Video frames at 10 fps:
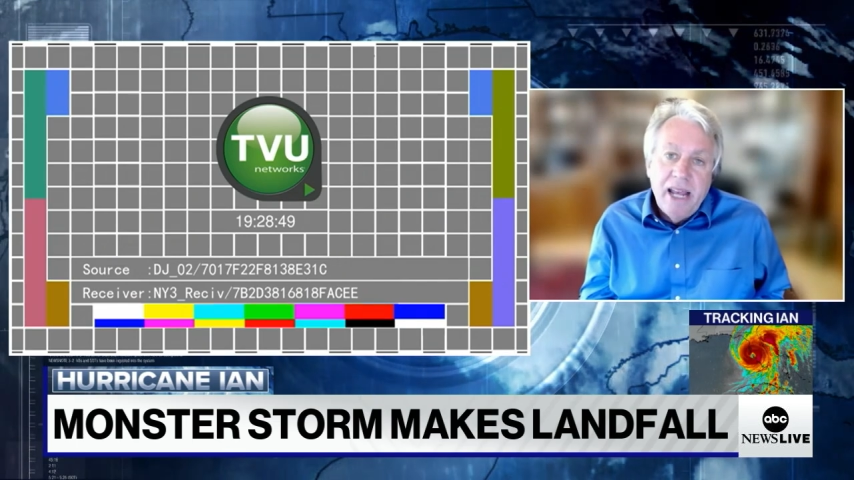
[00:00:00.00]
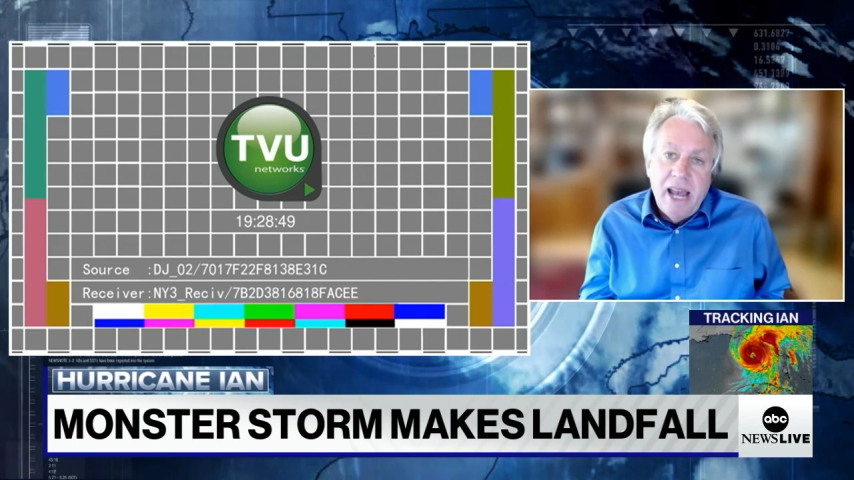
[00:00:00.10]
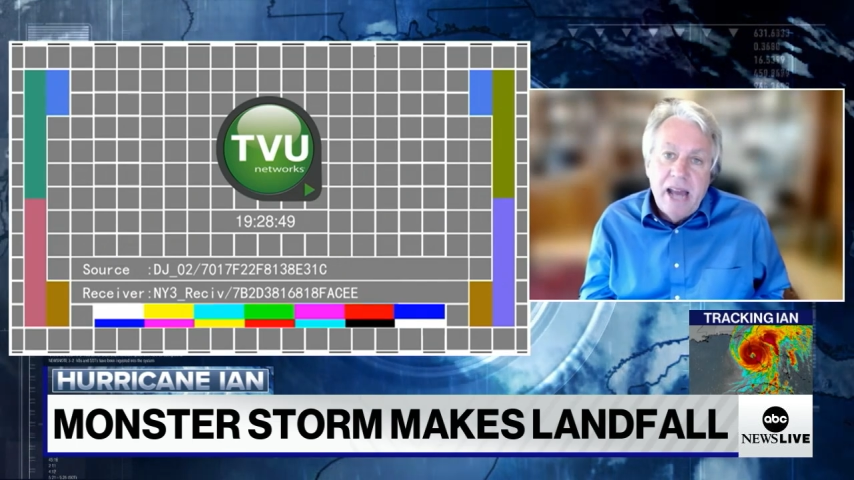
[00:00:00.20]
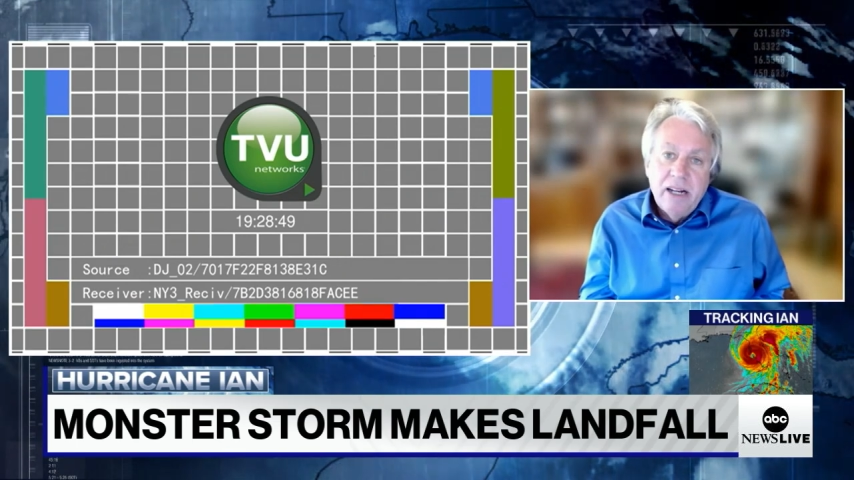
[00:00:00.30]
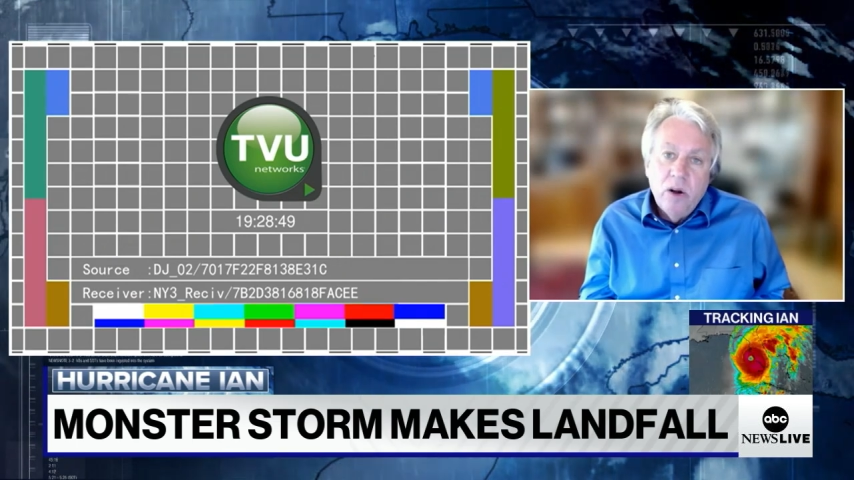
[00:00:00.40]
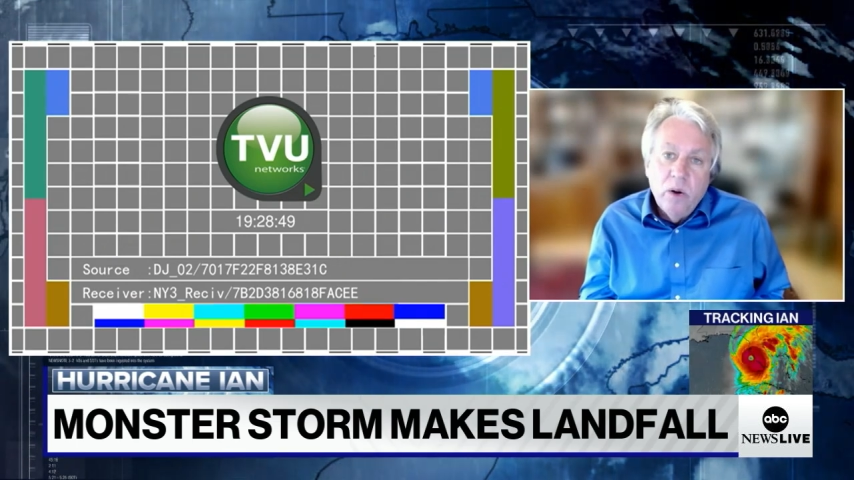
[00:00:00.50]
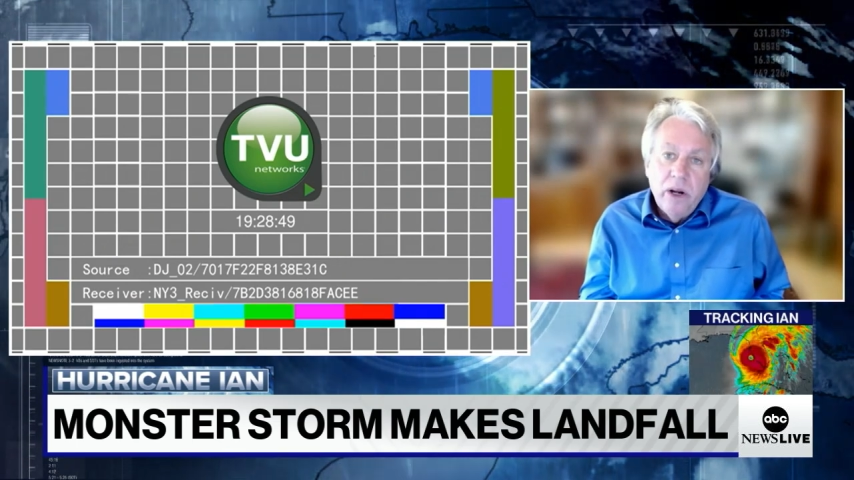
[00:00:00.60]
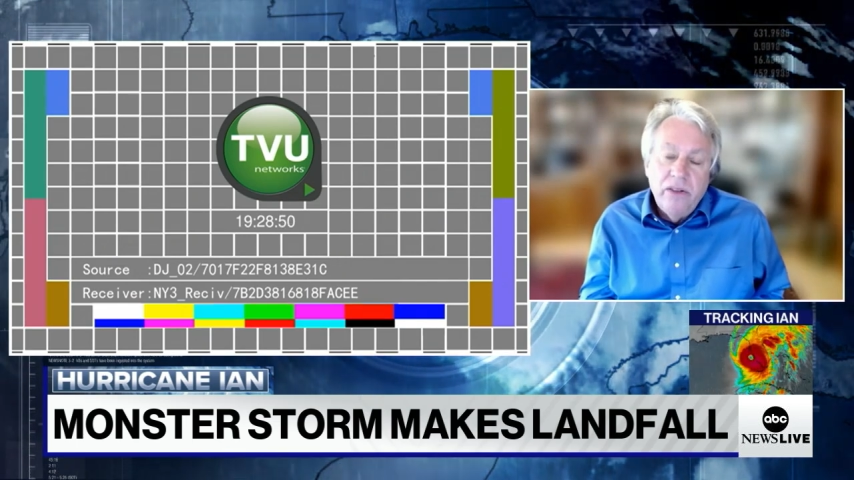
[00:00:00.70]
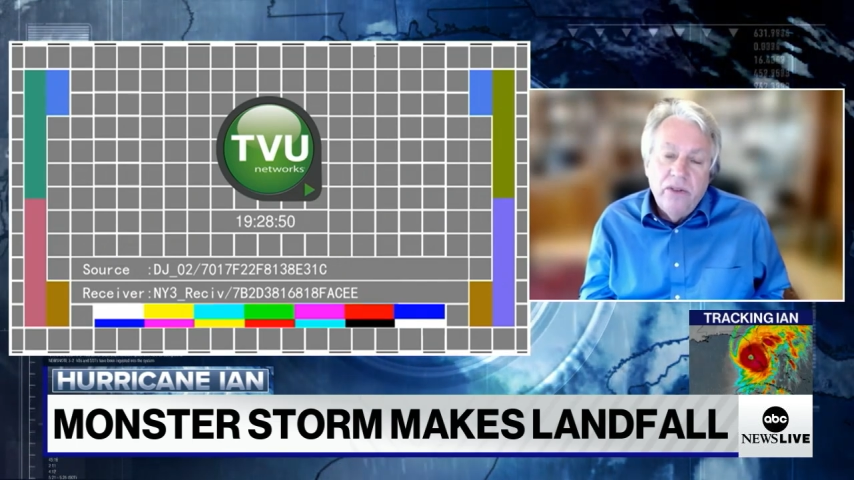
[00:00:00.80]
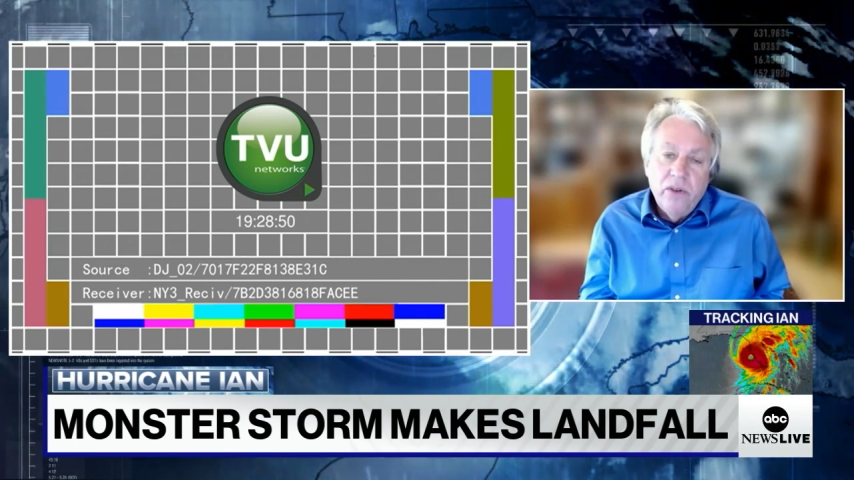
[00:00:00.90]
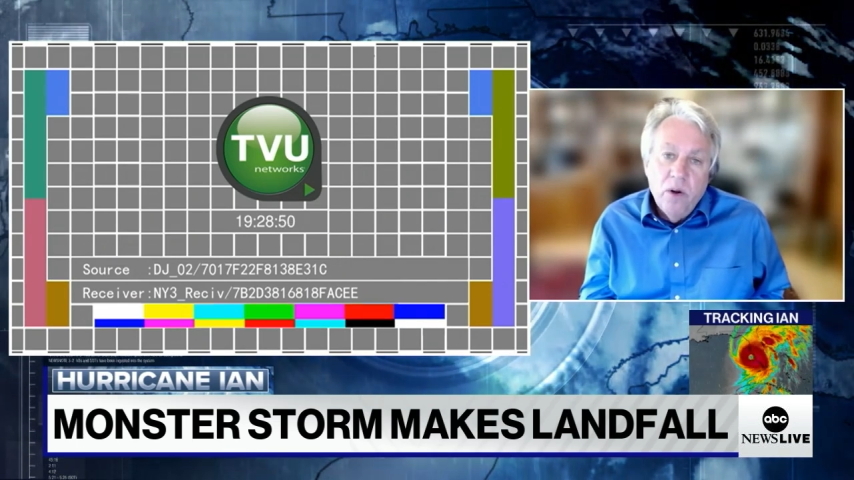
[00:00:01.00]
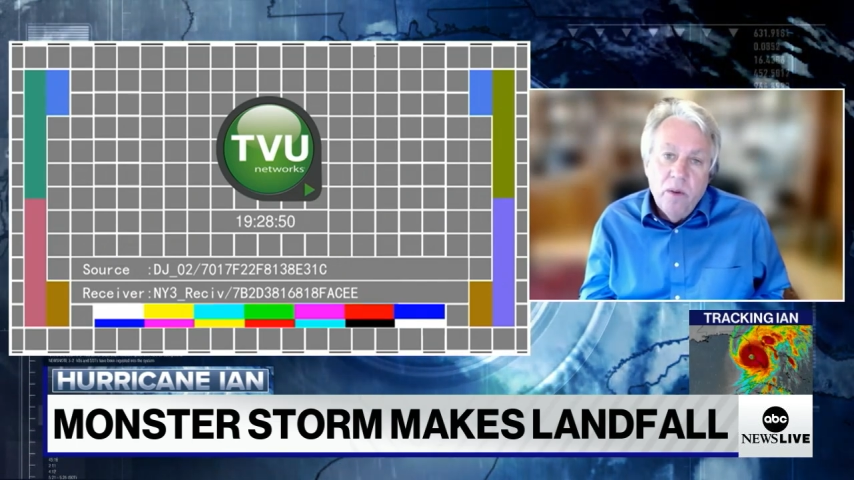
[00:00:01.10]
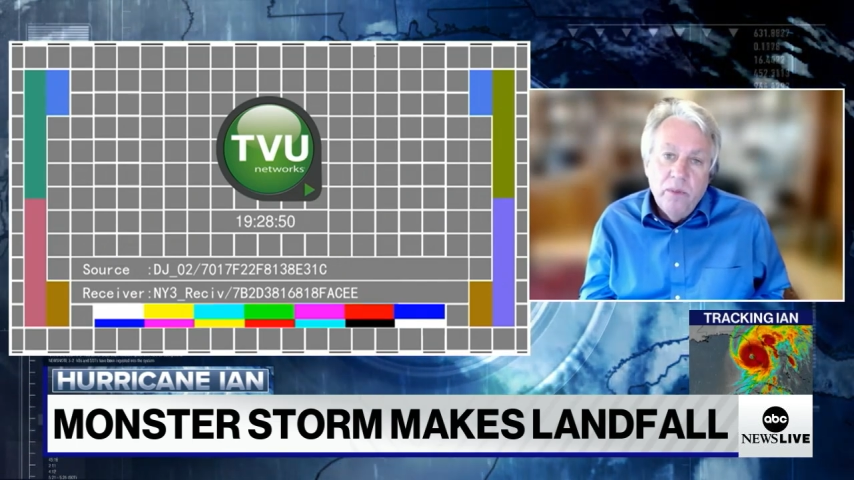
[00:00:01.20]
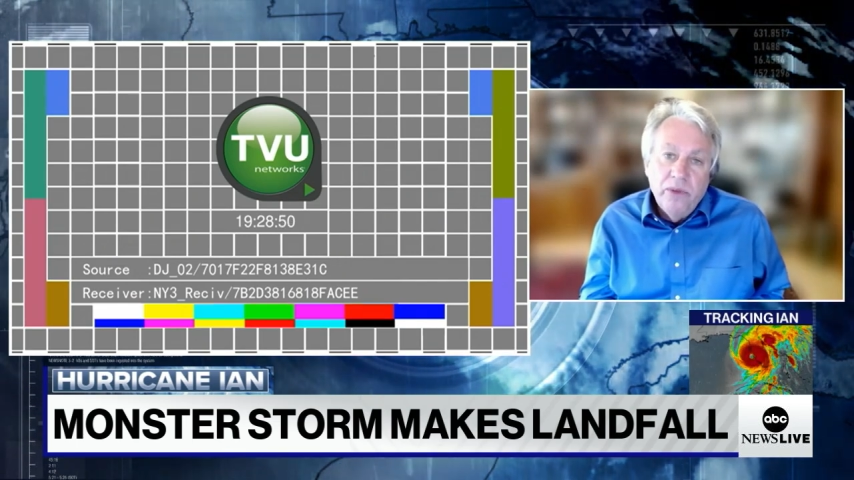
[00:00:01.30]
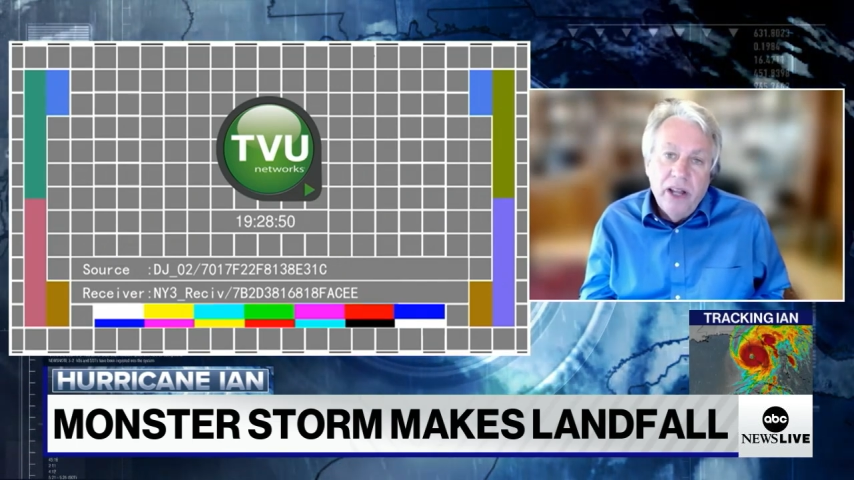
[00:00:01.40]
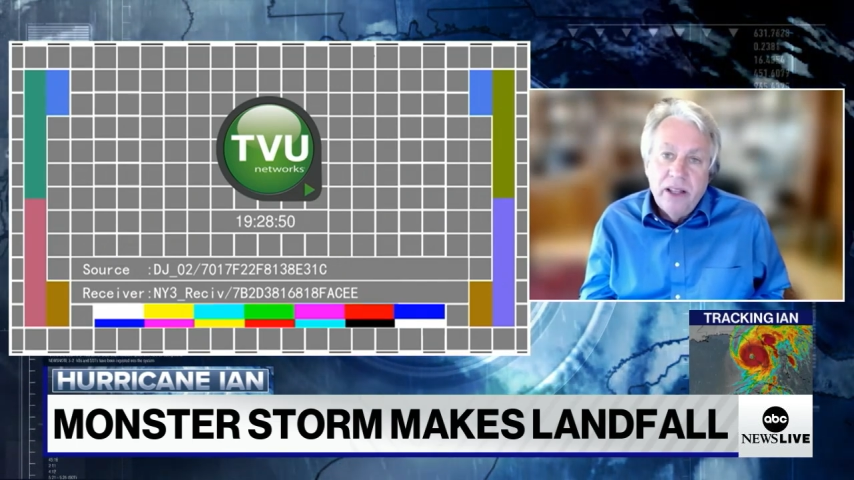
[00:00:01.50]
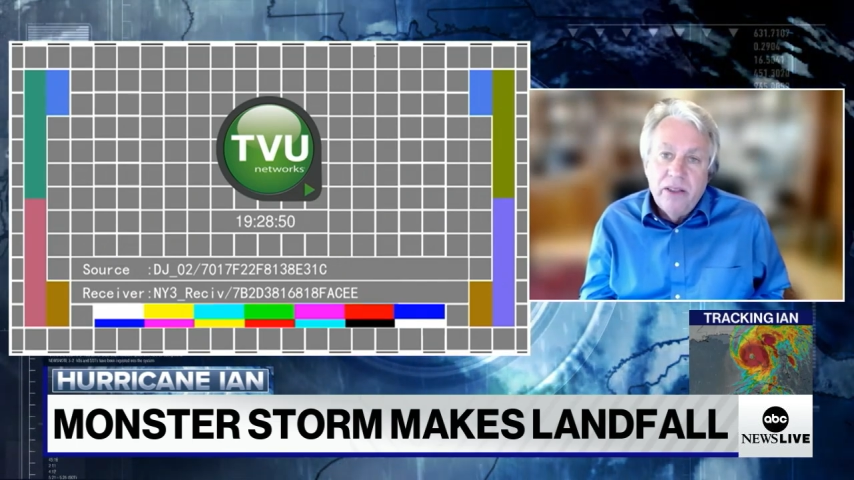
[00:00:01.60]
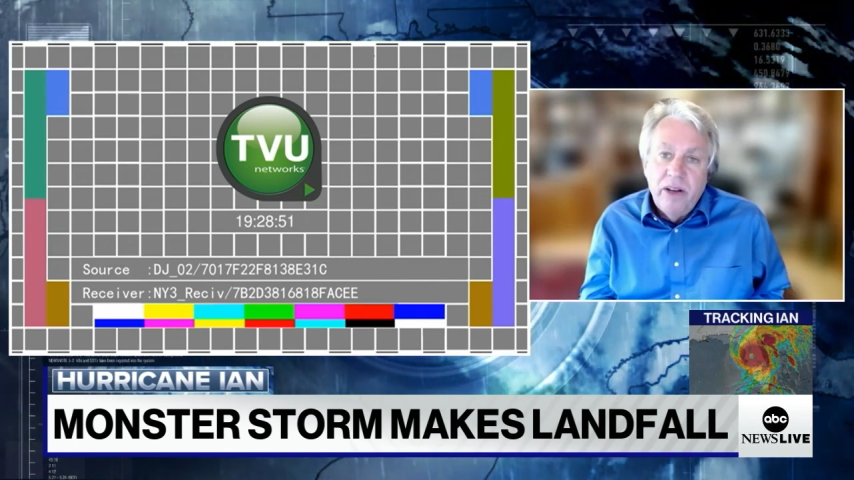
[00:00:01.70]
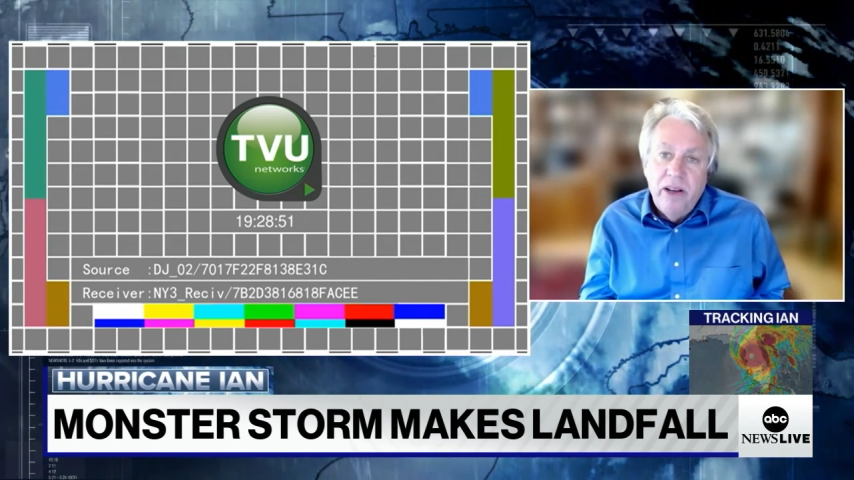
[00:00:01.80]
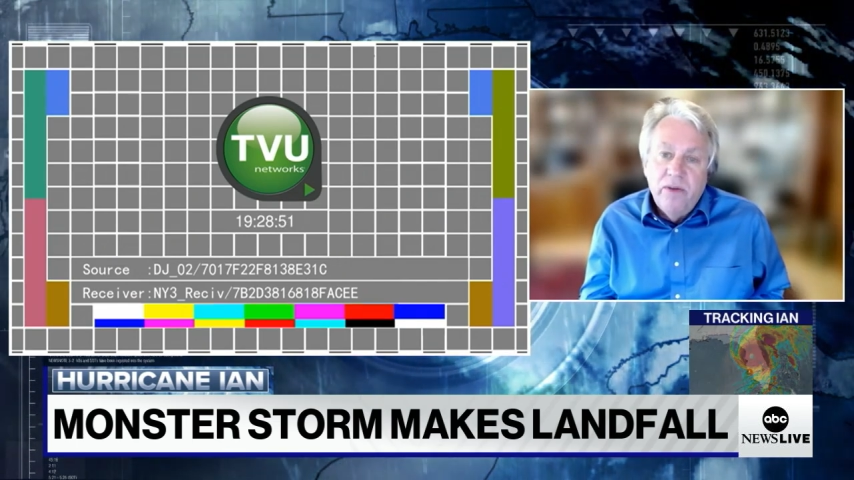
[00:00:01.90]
category storms like three,